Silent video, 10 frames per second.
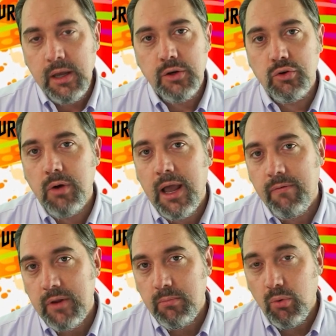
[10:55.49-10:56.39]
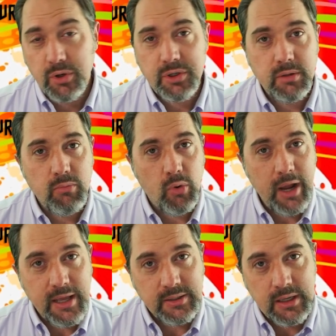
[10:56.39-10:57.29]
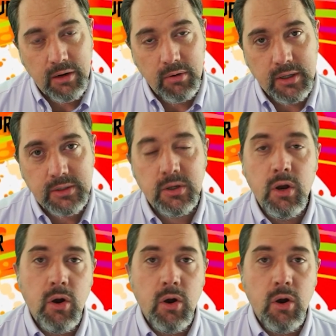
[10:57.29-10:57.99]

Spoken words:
drafting portion more asynchronous,